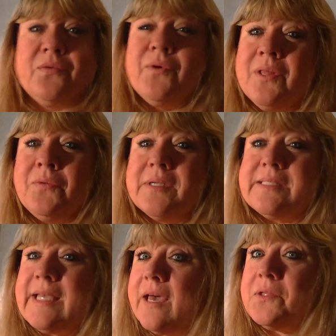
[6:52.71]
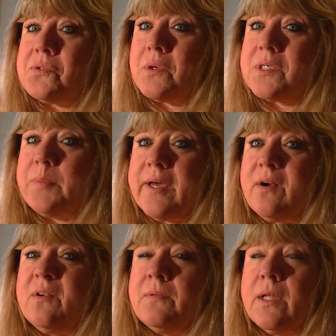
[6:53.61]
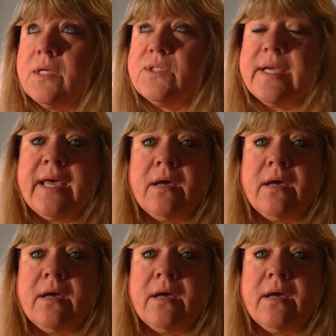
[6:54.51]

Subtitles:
you really want to see how this works better, check